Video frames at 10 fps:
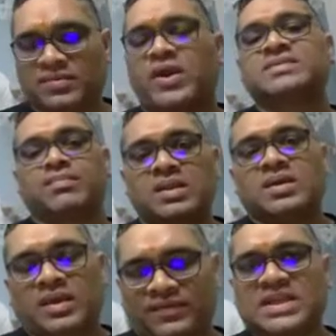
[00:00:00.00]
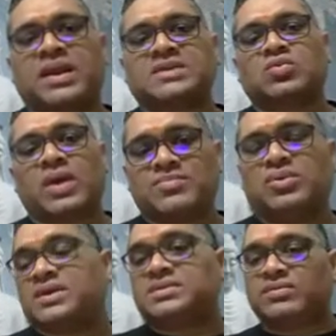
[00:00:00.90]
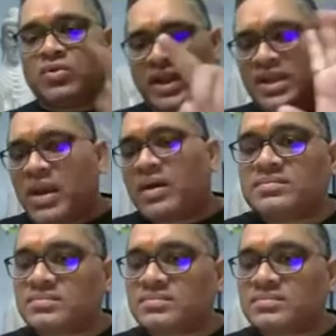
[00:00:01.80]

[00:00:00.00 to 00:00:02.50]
For example, if examiner asks you MGUS, will you find anemia?